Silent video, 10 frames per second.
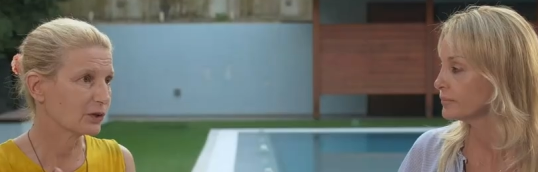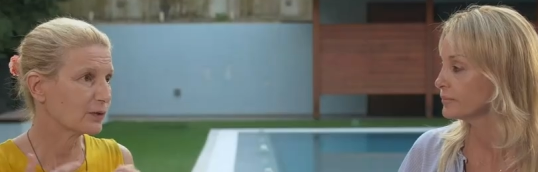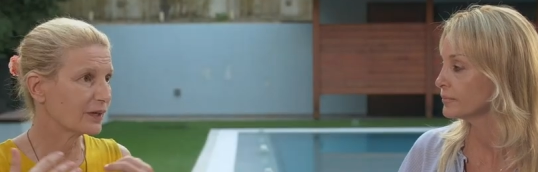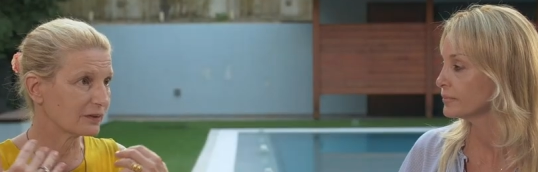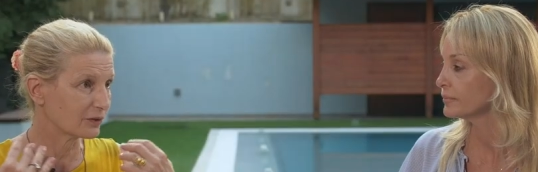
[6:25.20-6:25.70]
Speaker 1: you
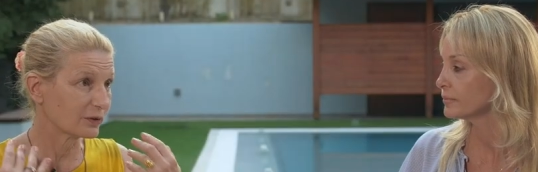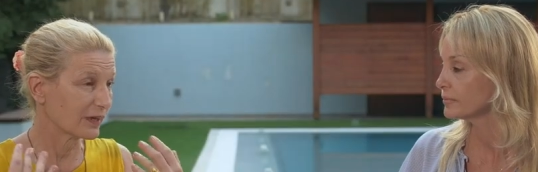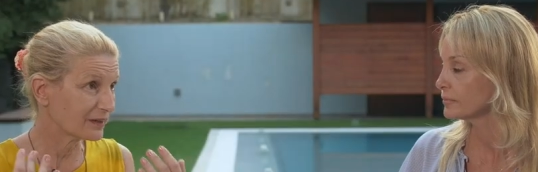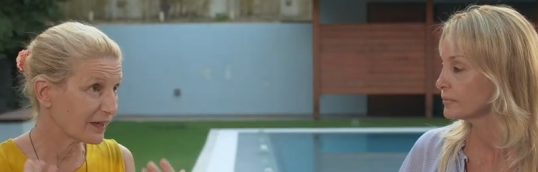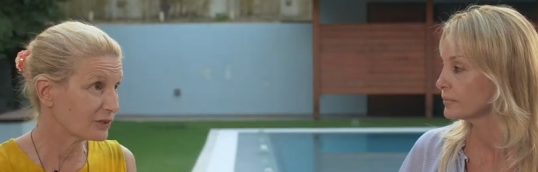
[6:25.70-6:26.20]
get you
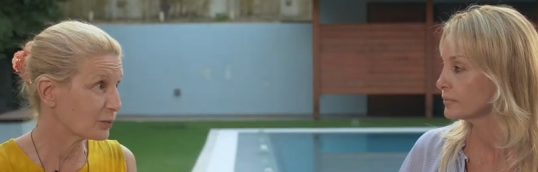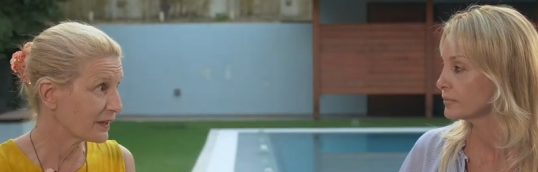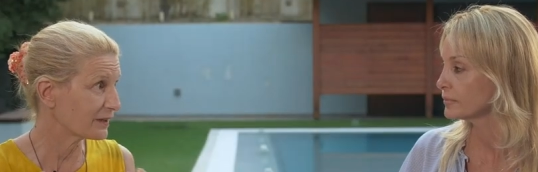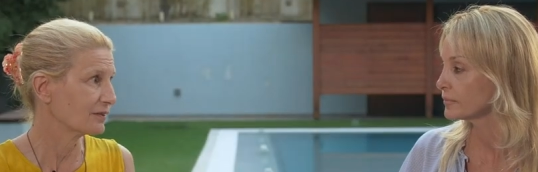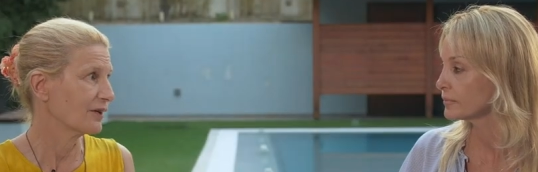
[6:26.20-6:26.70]
can get
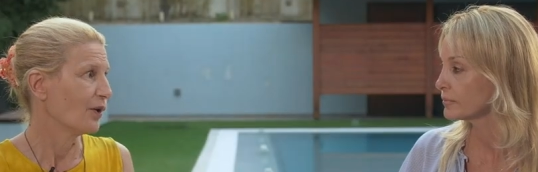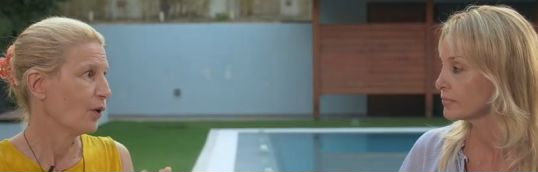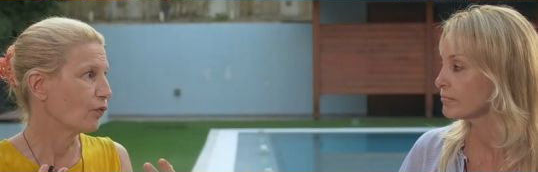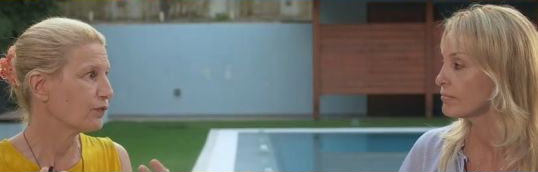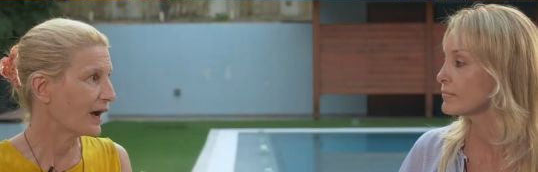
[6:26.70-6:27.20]
rid
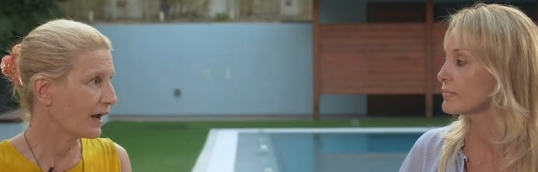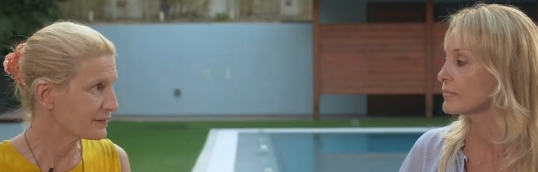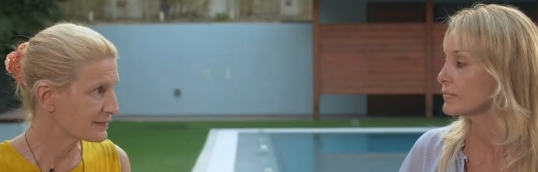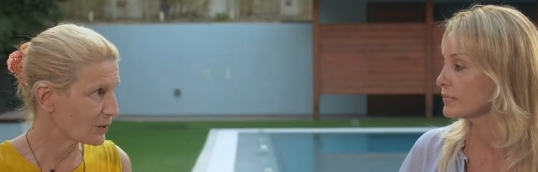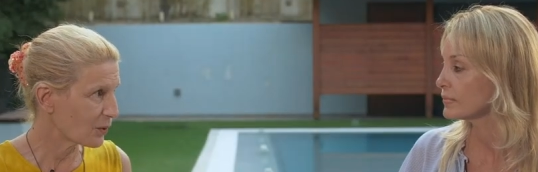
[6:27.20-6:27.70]
of
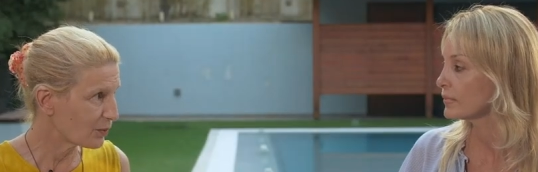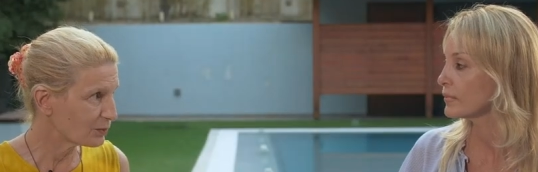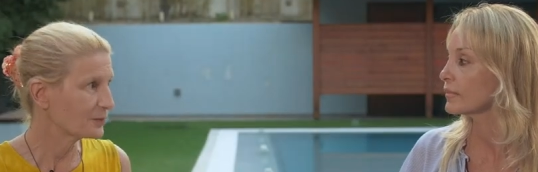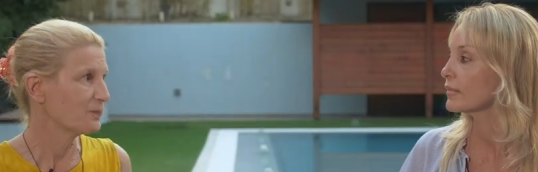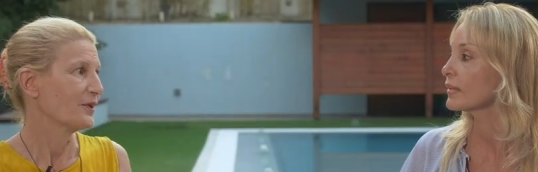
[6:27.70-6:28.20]

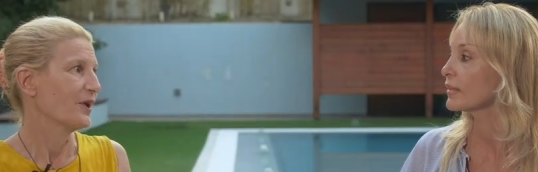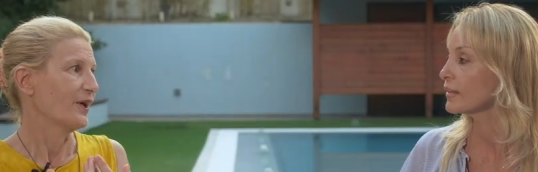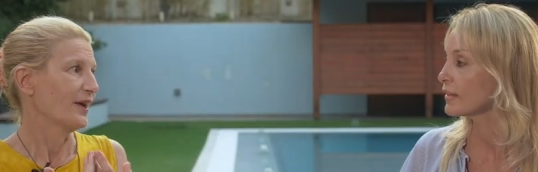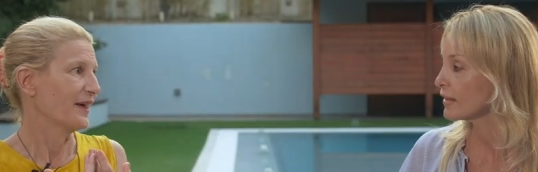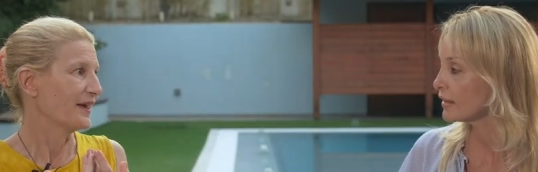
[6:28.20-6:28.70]
gallstone.
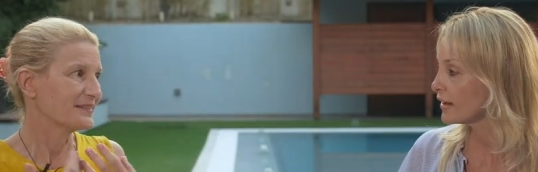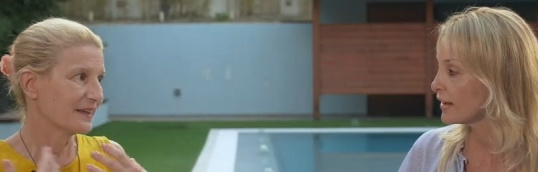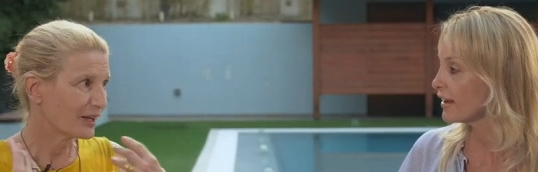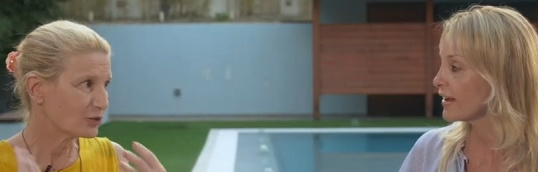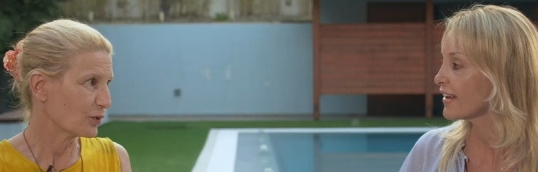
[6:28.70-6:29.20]
Uh, it's a
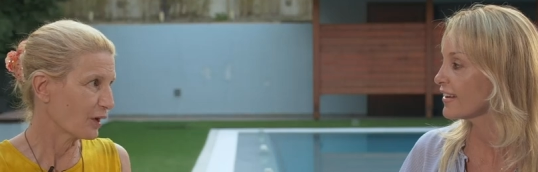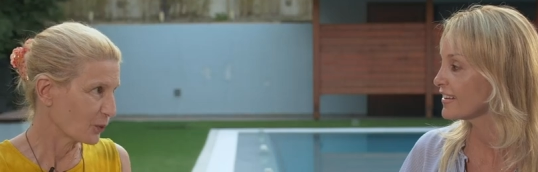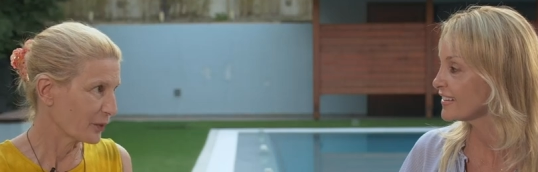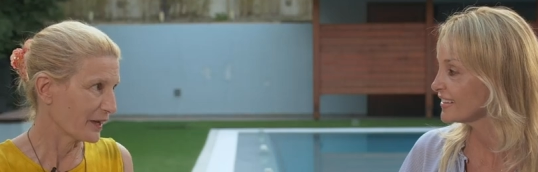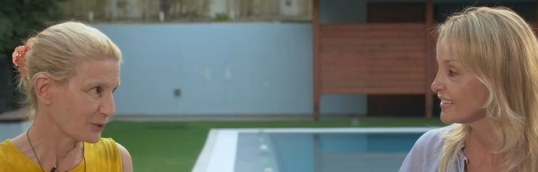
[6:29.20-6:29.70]
natural
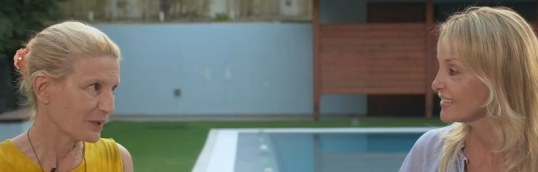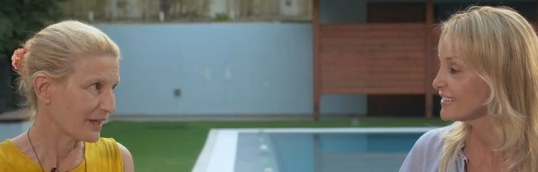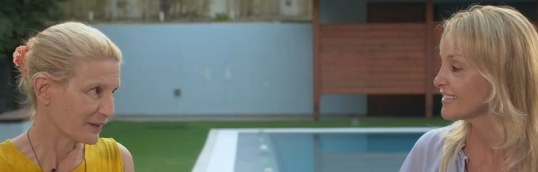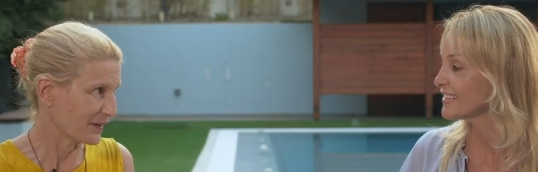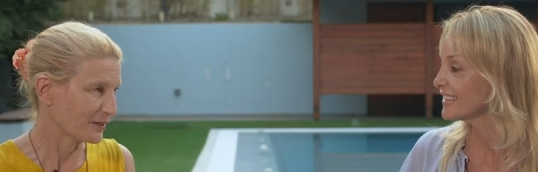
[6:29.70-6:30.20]
way to
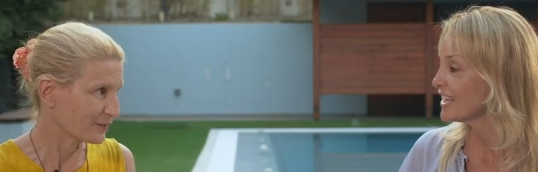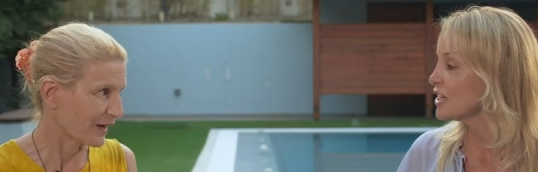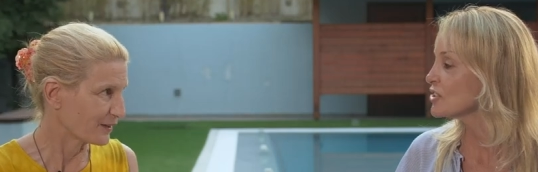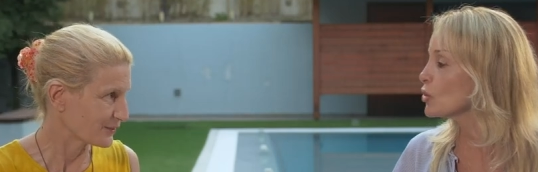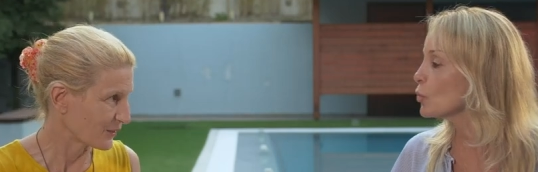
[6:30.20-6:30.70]
get rid of
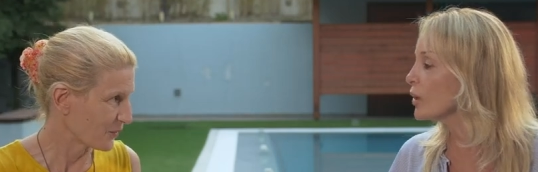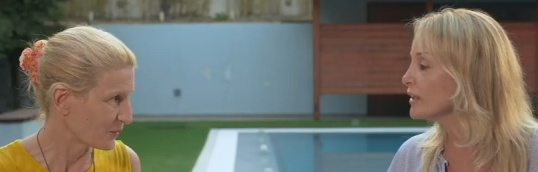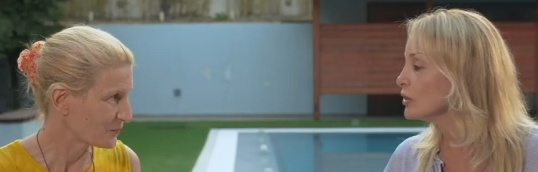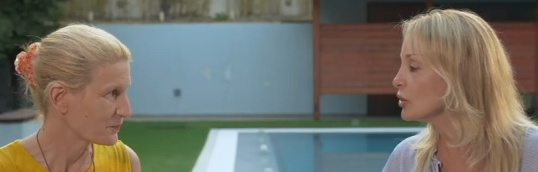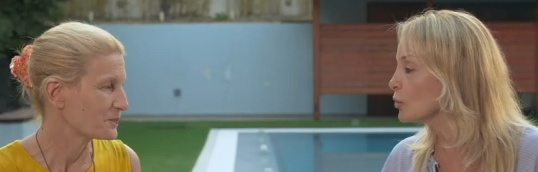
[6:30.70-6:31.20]
gallstone. So
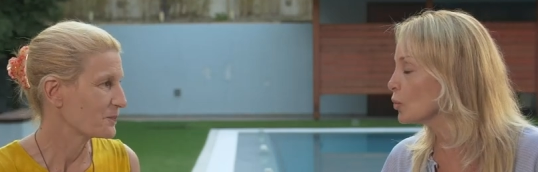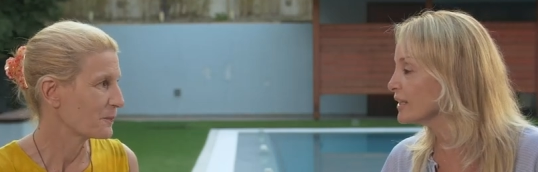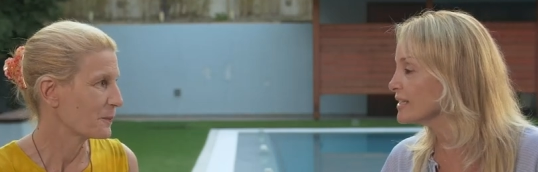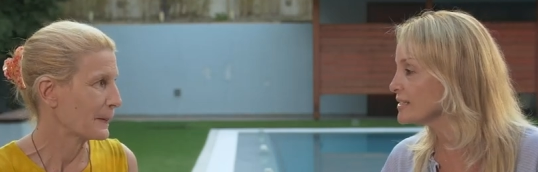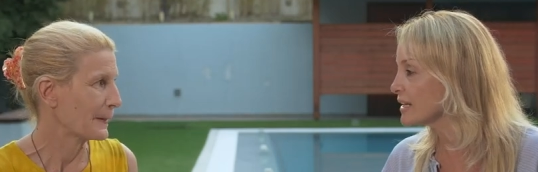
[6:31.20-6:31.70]
what do you,
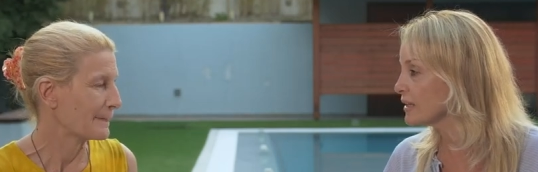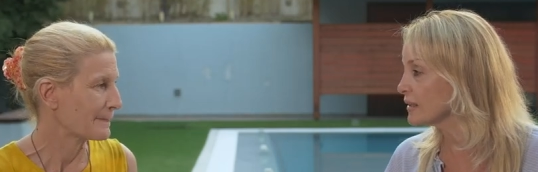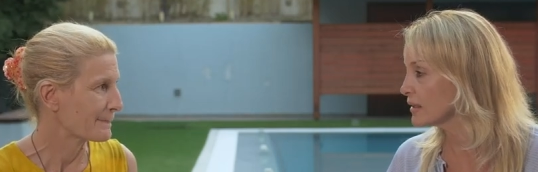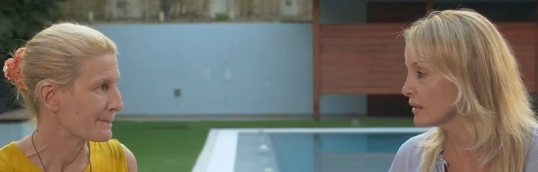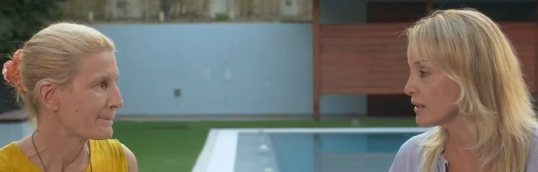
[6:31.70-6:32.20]
what is in
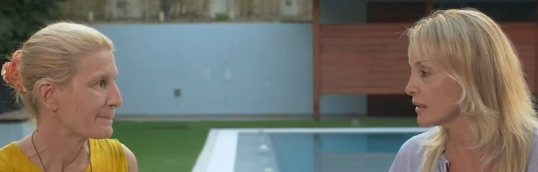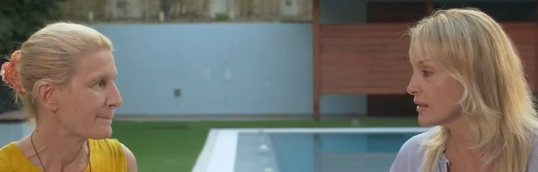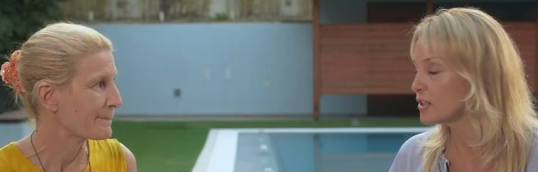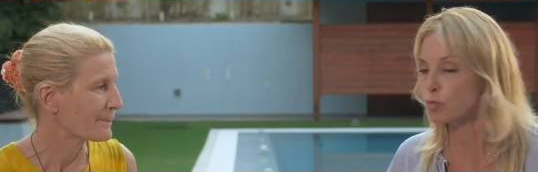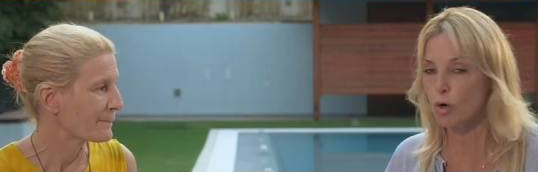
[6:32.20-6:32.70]
the,
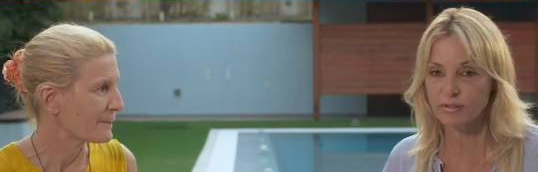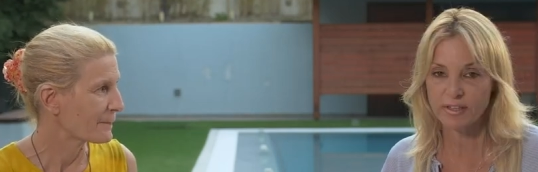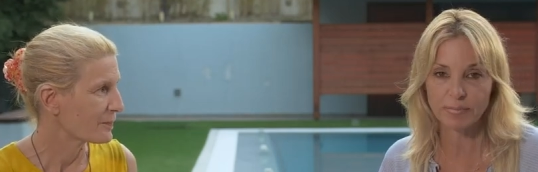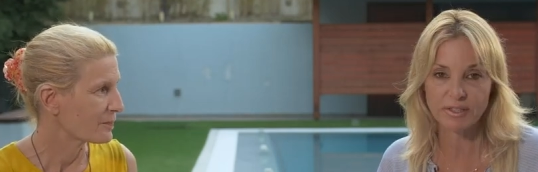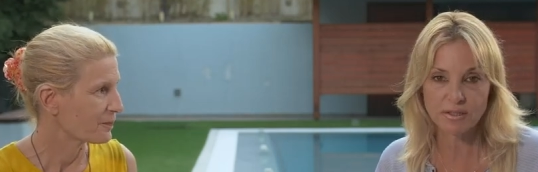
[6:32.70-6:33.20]
these waters
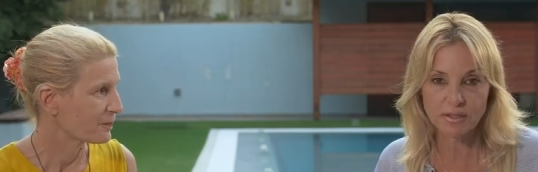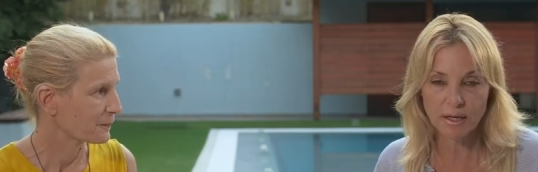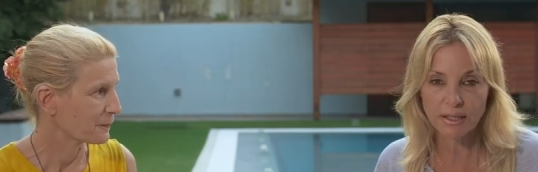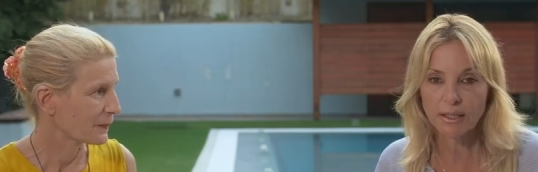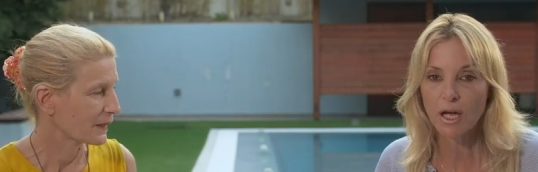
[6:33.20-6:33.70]
have been
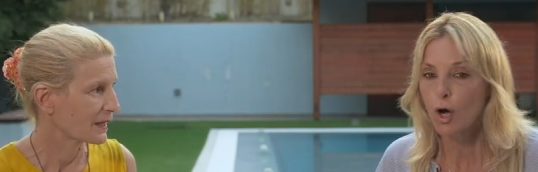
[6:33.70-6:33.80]
studied?